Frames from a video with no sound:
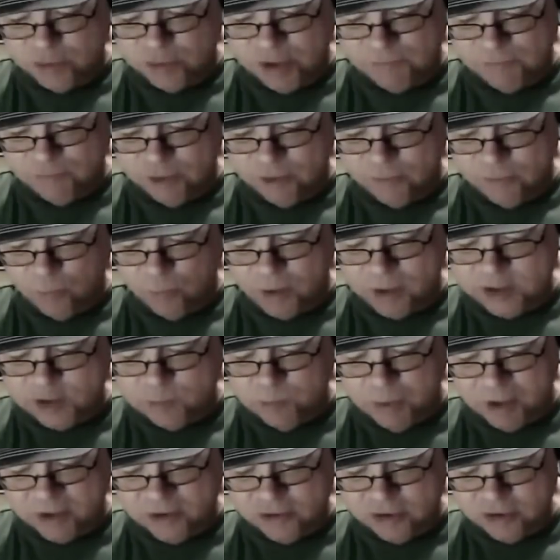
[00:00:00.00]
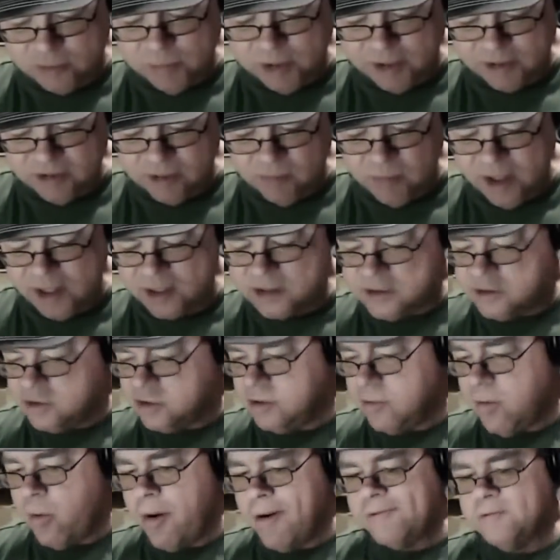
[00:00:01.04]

different. What's special about the magazine?